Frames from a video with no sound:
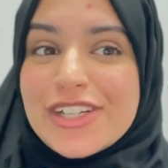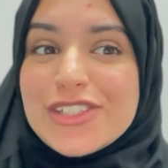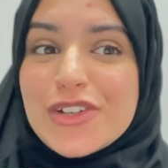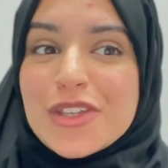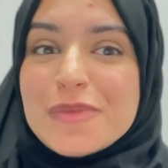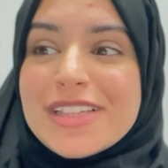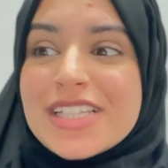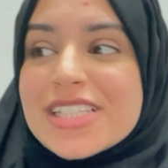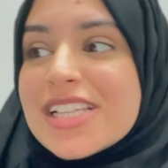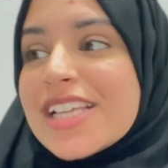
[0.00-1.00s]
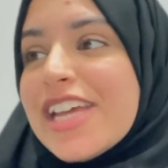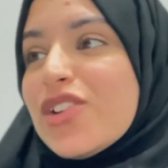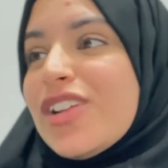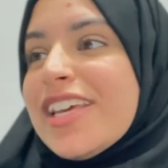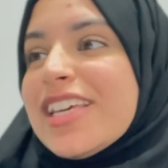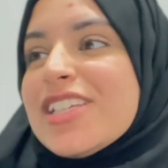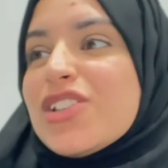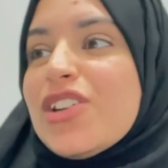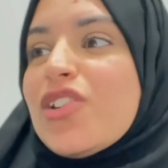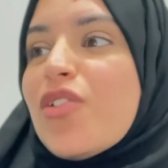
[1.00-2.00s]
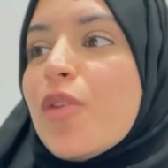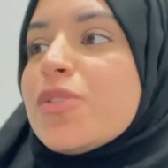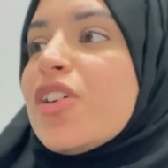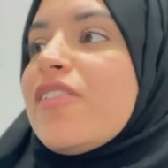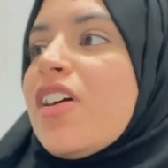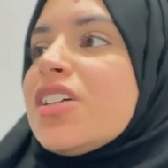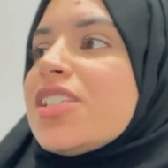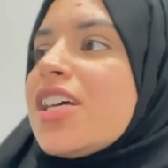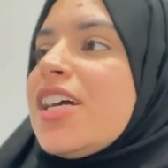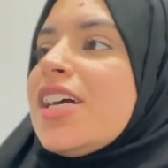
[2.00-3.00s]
and document this because I know like he's gonna grow up so fast